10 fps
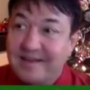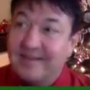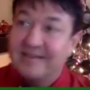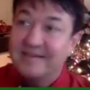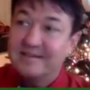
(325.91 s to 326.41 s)

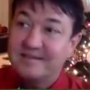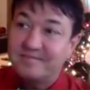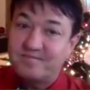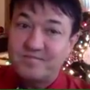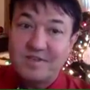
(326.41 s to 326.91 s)

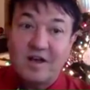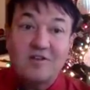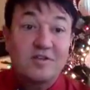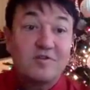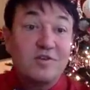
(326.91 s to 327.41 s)
And
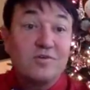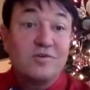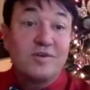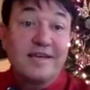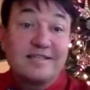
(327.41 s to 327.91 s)
also
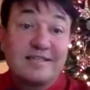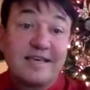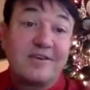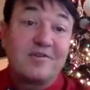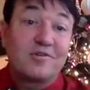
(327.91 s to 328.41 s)
Yule. Yes.
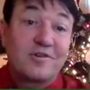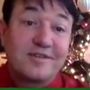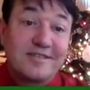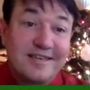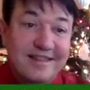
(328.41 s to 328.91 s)
Thank you,
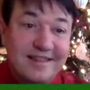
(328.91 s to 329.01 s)
Chrissy.